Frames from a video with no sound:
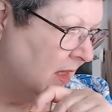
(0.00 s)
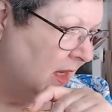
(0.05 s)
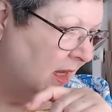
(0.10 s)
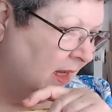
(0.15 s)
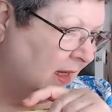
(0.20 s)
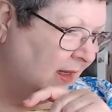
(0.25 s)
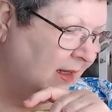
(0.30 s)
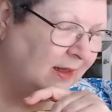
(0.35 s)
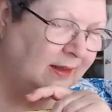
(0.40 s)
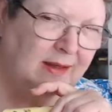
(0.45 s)

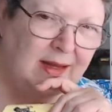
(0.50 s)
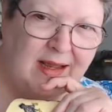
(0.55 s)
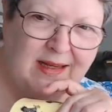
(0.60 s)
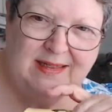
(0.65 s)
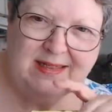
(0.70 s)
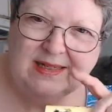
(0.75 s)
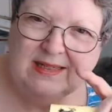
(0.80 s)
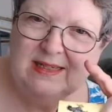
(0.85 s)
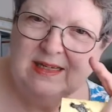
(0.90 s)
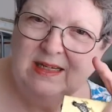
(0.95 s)
I, I
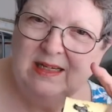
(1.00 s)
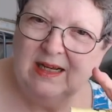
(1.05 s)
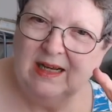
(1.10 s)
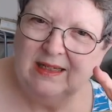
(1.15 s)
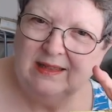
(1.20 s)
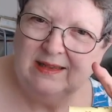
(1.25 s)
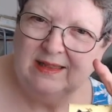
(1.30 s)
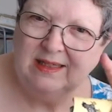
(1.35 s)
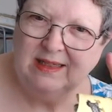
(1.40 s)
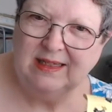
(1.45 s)
didn't
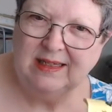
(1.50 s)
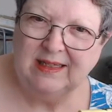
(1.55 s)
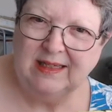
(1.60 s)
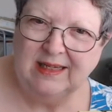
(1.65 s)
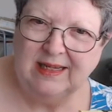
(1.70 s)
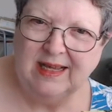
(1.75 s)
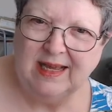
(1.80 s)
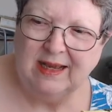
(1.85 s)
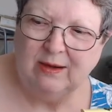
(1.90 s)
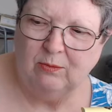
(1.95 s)
cut the kitty
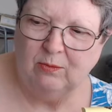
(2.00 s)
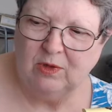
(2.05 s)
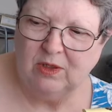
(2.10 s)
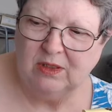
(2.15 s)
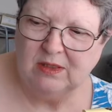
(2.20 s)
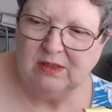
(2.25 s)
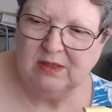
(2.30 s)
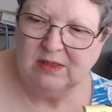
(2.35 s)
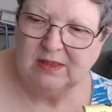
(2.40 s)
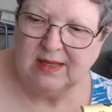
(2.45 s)
cat
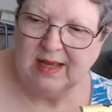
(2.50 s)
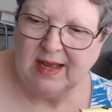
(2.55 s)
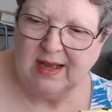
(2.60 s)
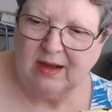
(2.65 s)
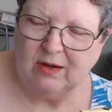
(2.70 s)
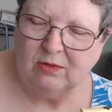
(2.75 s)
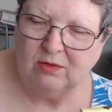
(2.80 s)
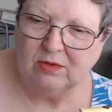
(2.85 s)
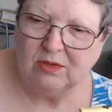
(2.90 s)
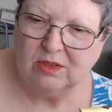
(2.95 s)
ones
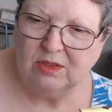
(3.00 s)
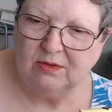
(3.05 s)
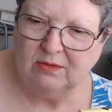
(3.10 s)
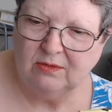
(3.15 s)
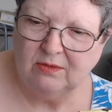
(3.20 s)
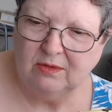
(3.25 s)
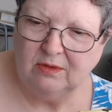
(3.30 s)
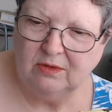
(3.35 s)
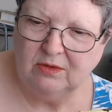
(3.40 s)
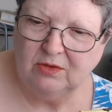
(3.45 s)
out
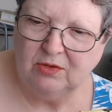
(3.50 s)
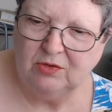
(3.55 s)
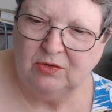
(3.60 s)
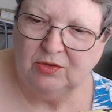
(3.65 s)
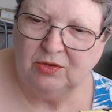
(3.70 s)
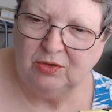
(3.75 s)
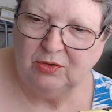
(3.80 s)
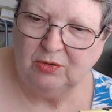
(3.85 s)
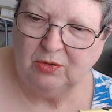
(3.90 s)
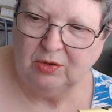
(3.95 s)
to
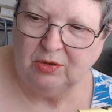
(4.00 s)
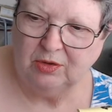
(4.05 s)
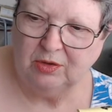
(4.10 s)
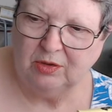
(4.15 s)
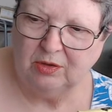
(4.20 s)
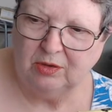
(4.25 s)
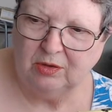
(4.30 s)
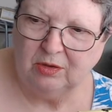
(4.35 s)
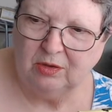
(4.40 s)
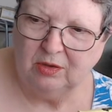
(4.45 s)
do
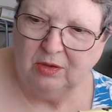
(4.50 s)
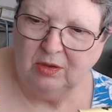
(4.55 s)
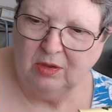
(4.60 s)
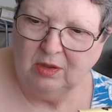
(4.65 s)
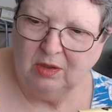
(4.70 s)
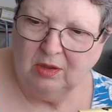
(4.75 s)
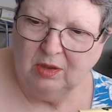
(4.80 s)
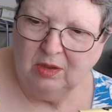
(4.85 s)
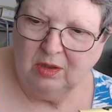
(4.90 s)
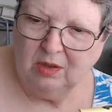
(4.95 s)
her
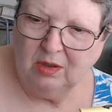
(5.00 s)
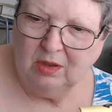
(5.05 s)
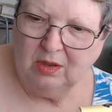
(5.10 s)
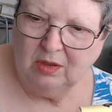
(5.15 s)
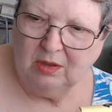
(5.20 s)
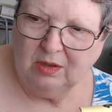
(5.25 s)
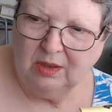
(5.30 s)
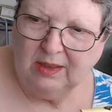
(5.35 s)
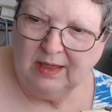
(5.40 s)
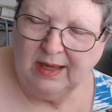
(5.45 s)

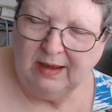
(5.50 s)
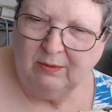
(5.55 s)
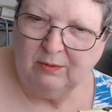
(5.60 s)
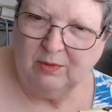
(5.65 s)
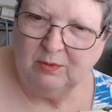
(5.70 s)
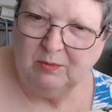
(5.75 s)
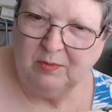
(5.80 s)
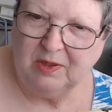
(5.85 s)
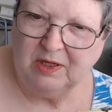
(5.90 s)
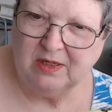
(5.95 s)
cat
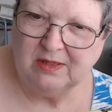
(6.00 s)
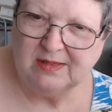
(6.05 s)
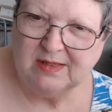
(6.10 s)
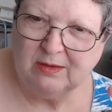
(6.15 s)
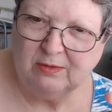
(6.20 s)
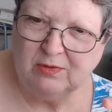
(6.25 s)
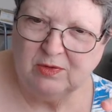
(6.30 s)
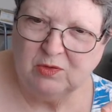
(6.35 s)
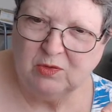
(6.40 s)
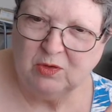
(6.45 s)
one because
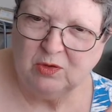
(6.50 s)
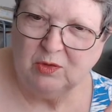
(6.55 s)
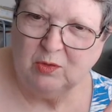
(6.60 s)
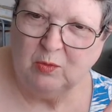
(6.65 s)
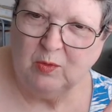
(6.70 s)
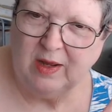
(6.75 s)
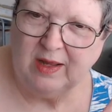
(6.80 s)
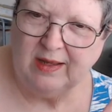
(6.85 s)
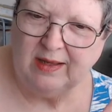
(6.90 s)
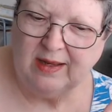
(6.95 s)
I was going to
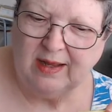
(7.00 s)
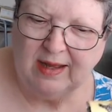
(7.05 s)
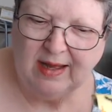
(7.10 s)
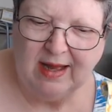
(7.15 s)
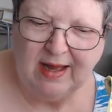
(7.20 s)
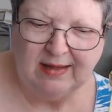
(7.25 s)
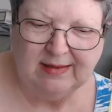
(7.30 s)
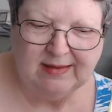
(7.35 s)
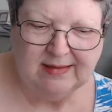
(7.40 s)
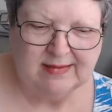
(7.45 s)
wait
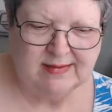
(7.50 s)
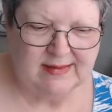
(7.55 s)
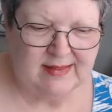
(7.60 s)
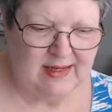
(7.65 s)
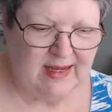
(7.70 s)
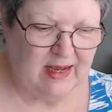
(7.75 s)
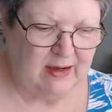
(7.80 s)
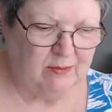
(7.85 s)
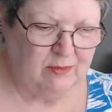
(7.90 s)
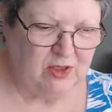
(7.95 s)
to see
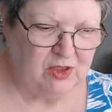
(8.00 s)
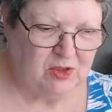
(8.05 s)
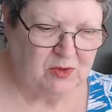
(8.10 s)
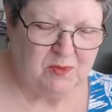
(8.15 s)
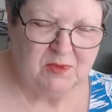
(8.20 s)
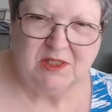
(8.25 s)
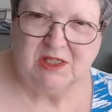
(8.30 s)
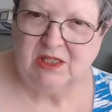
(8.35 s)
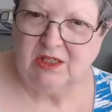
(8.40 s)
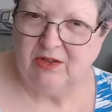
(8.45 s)
how much
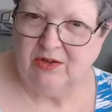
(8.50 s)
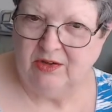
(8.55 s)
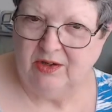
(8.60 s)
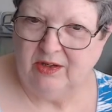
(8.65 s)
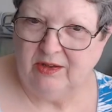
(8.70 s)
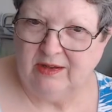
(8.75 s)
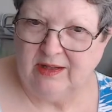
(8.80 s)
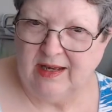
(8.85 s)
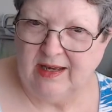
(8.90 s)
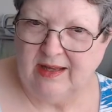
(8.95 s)

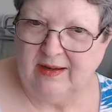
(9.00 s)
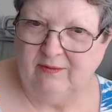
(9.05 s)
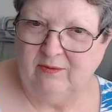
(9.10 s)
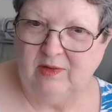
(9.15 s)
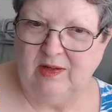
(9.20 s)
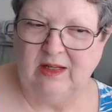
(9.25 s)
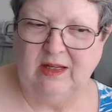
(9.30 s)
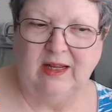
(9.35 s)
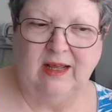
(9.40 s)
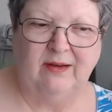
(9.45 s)
material I had
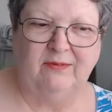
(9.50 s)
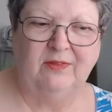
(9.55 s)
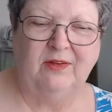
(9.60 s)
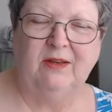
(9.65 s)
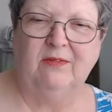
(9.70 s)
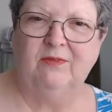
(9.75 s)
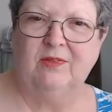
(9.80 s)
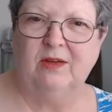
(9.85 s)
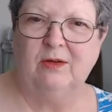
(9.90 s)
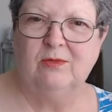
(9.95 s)
left
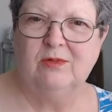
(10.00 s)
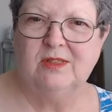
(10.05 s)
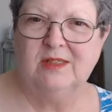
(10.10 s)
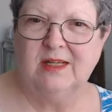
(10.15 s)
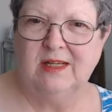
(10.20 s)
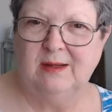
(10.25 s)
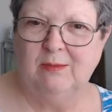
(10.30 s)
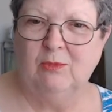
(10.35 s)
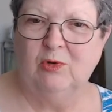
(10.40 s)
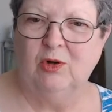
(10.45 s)
if there was
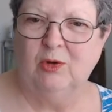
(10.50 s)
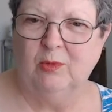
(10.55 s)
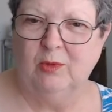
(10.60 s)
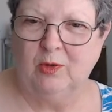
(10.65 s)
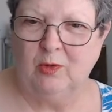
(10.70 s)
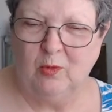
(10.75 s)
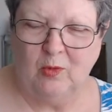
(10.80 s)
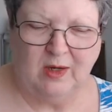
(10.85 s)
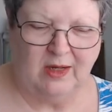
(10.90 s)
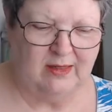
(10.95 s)
any more
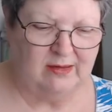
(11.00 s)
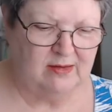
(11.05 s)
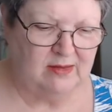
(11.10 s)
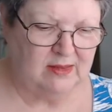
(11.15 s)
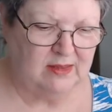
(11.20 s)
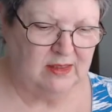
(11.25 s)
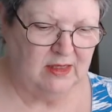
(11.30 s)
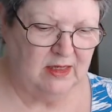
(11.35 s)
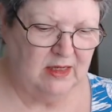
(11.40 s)
request.